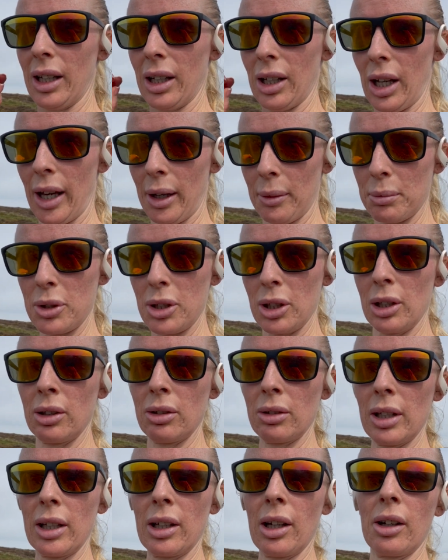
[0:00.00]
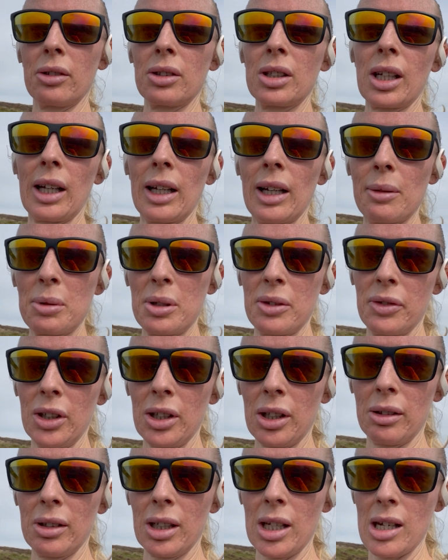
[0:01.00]
absolutely going to collapse if I
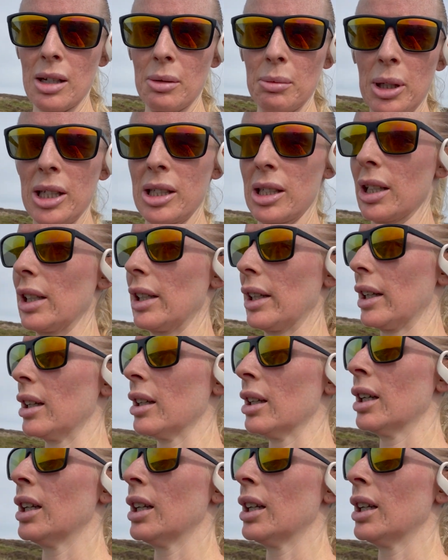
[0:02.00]
don't eat immediately.